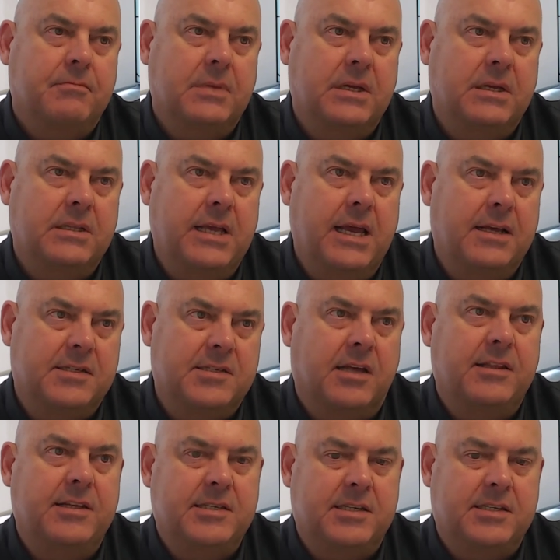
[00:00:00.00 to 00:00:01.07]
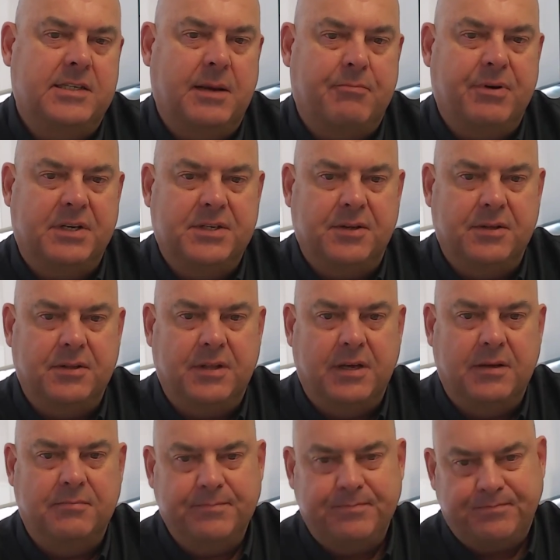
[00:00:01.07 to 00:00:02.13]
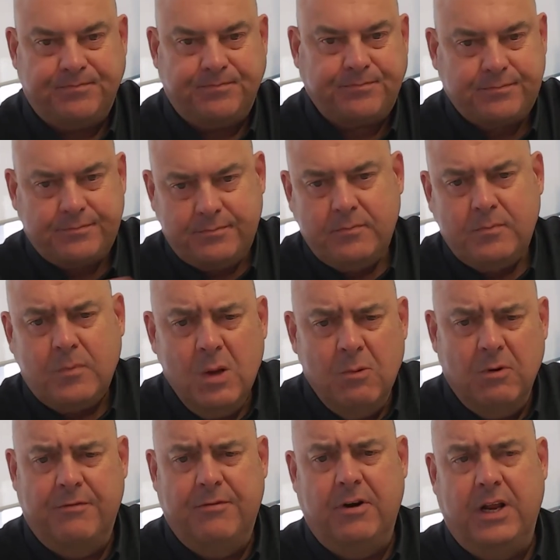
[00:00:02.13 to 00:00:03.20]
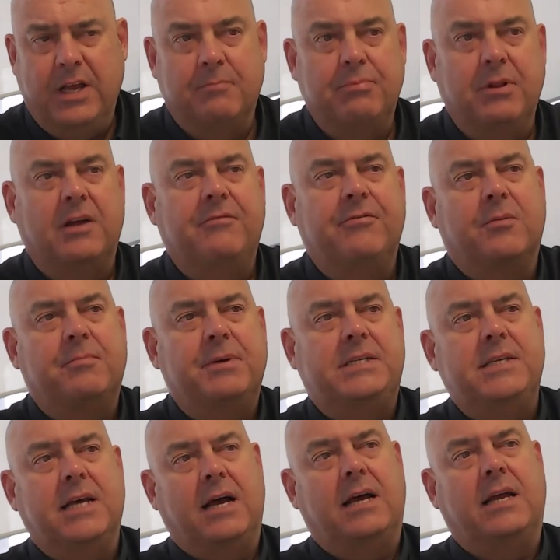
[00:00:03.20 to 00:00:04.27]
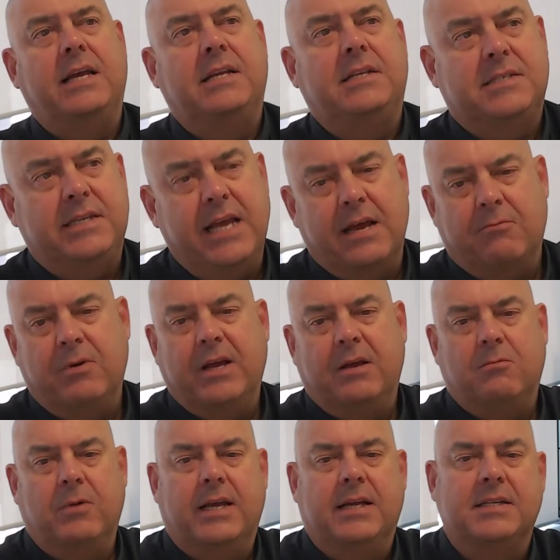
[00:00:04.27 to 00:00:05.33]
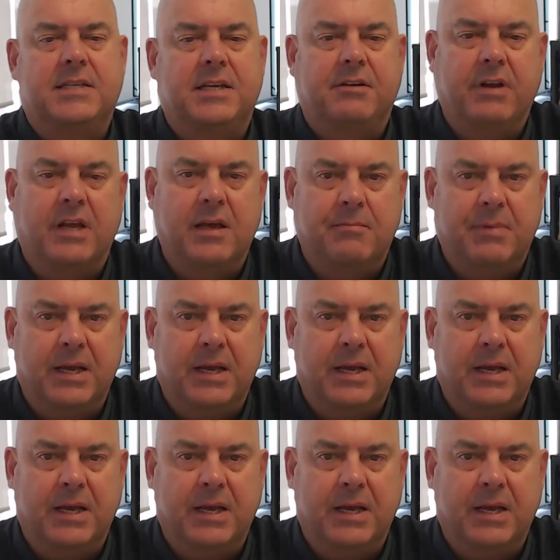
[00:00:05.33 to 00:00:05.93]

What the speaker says: Yeah, so this is separate to what I've already applied for, but we're considering it.